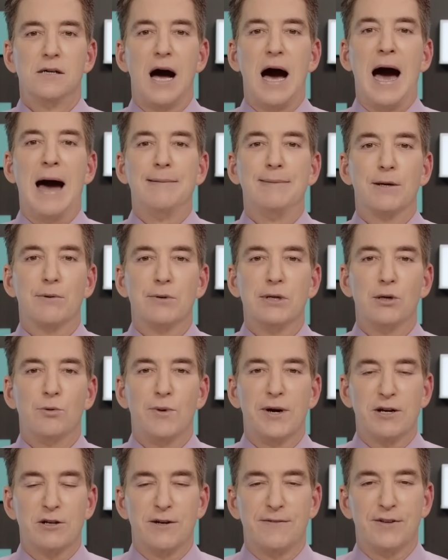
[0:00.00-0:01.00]
I'm the real
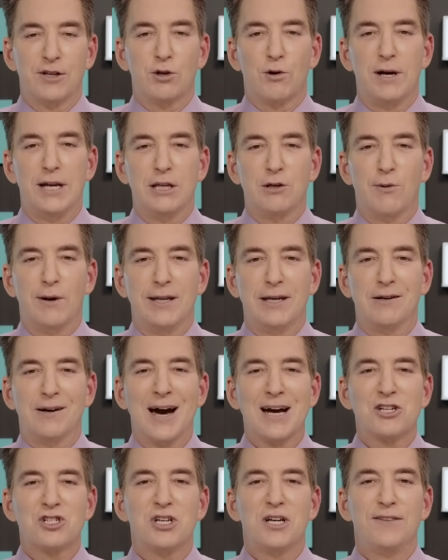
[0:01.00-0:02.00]
winner of the 2020
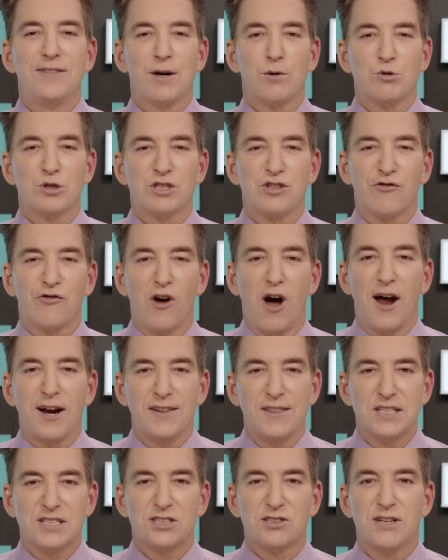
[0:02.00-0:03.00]
election. There was fraud
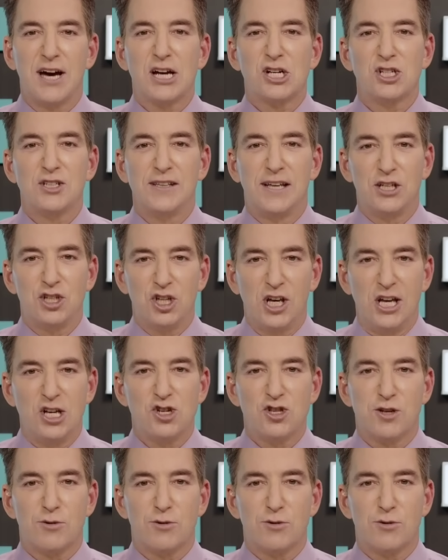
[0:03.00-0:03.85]
in this election that changed